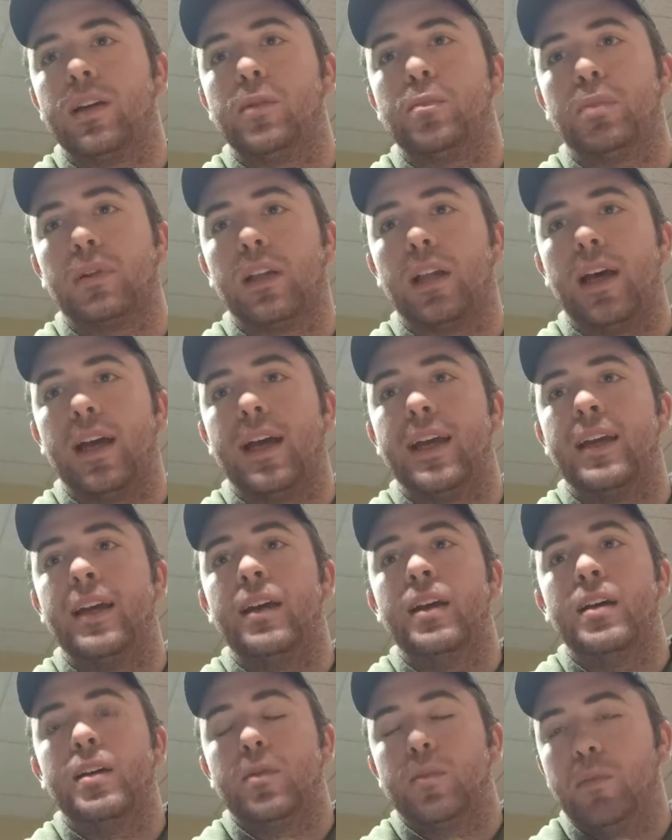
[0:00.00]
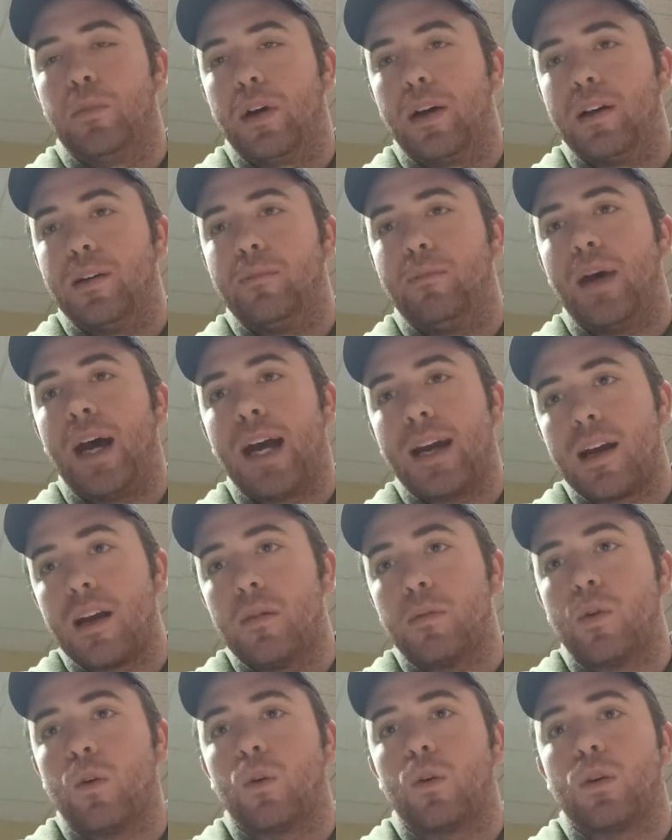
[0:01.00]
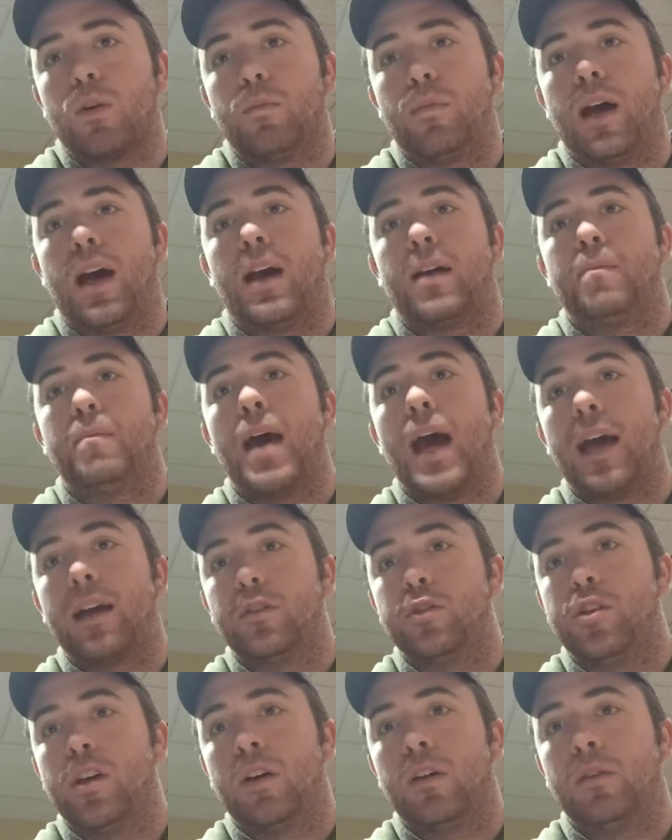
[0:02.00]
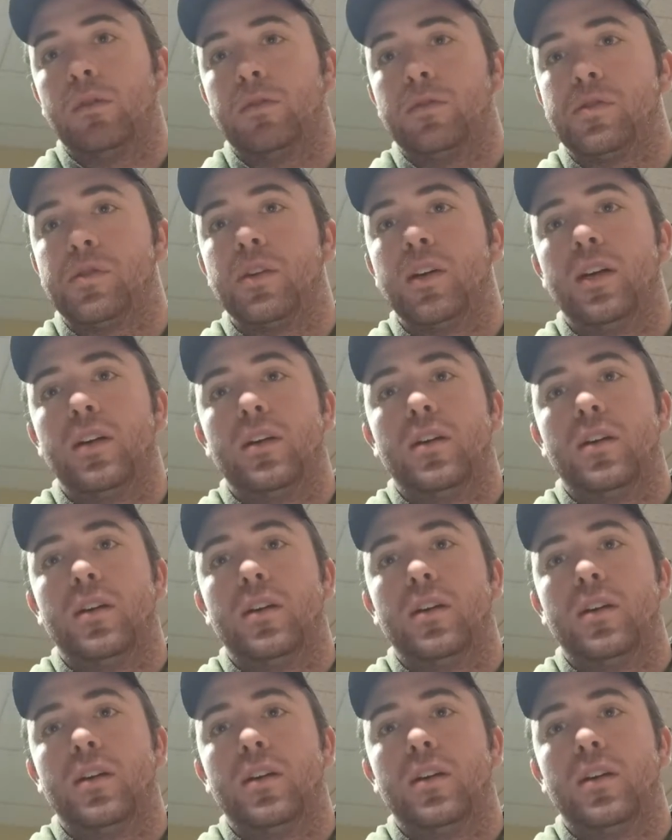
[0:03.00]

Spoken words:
to play, but backup quarterback Mac Jones,